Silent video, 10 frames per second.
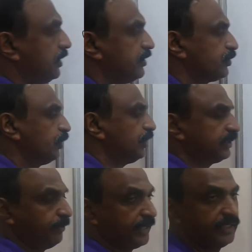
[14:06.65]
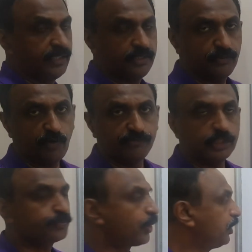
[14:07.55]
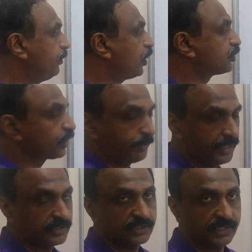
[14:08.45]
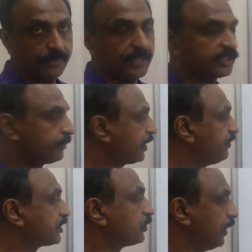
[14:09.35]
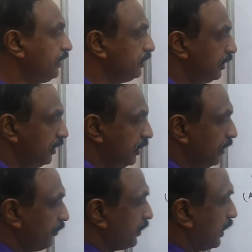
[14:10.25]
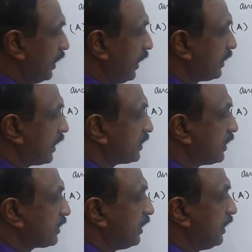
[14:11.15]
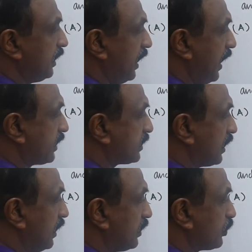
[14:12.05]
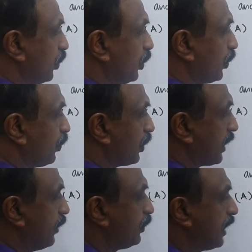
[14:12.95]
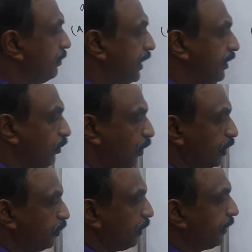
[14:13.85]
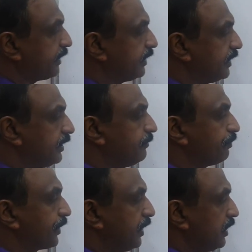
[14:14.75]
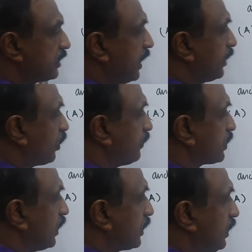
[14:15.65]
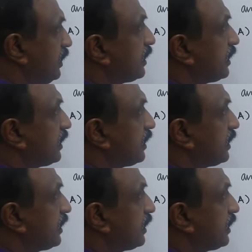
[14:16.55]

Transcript: So the method of this problem also remains the same as the previous one. It touches the x. So can you tell me what would be the center of the circle?